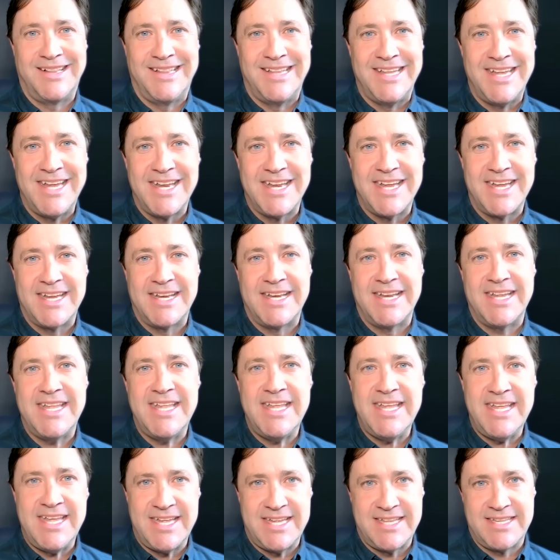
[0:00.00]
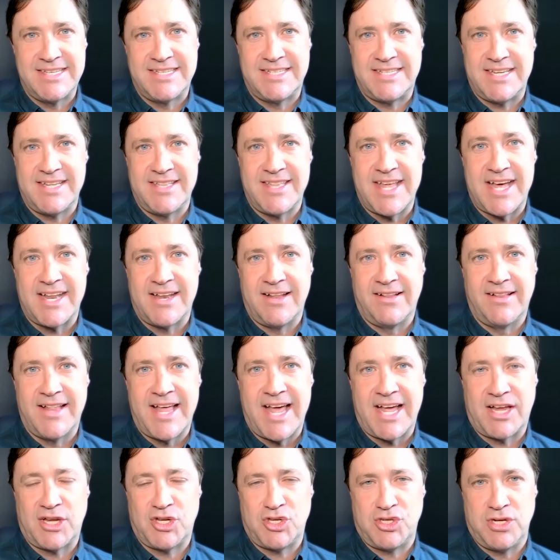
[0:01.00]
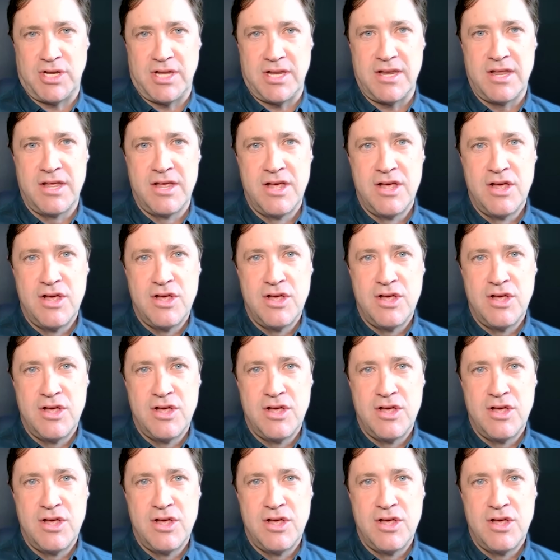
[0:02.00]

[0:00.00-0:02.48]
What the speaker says: leading into that election.